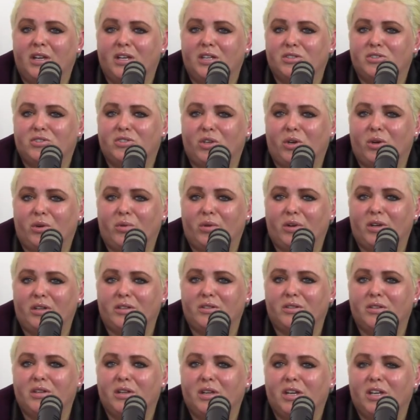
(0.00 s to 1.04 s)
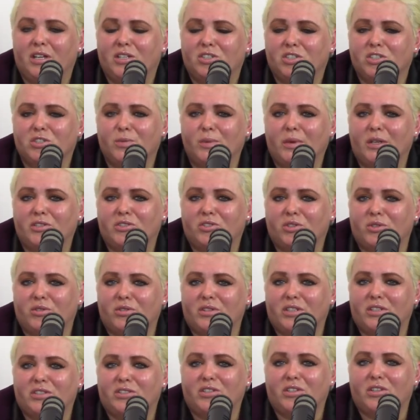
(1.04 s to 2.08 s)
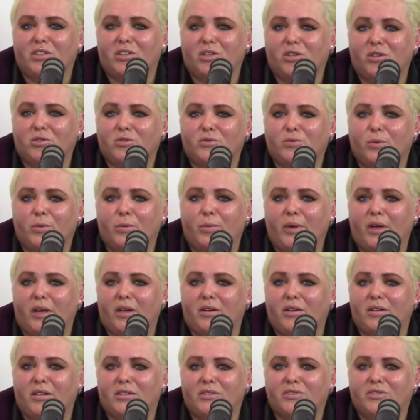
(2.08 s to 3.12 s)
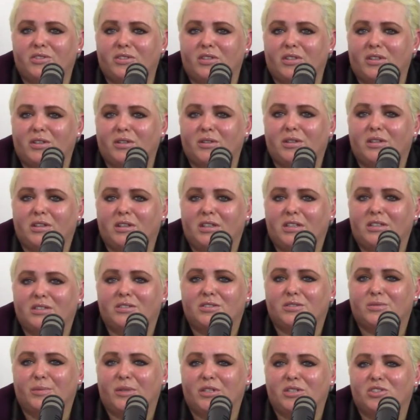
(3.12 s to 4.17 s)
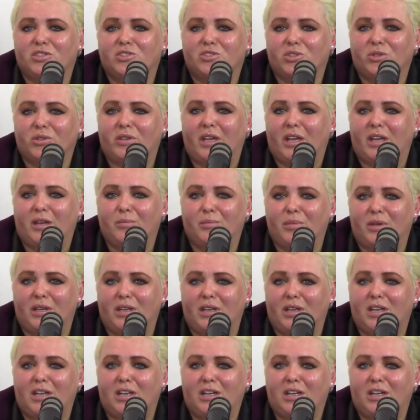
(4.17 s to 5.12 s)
So uh, just make sure that uh, you're as prepared as uh, as much as you can be.